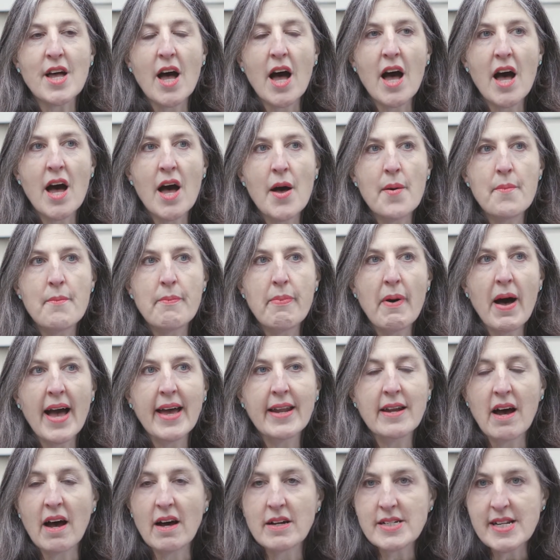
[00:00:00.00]
by an
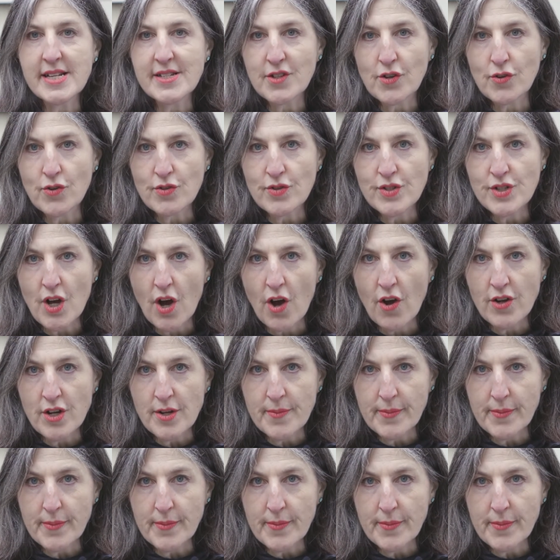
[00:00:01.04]
artist called Anya